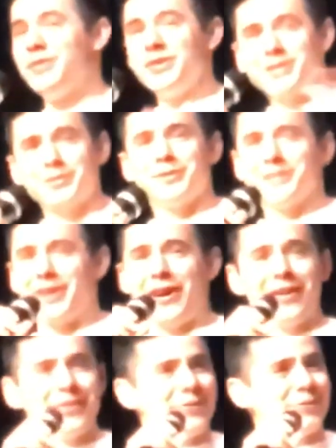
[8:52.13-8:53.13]
Music was
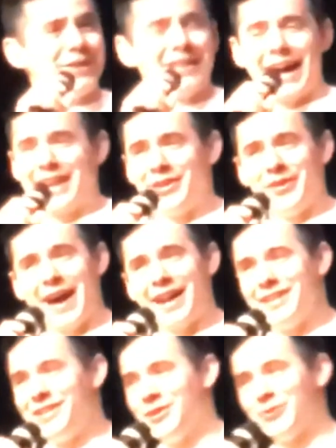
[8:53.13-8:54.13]
all that really I knew
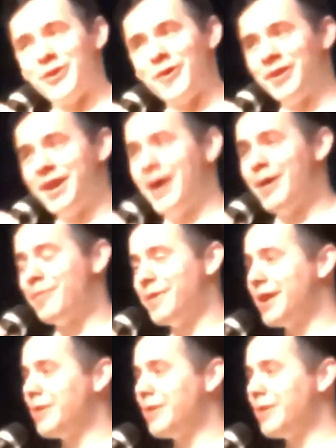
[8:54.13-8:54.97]
how to do growing up.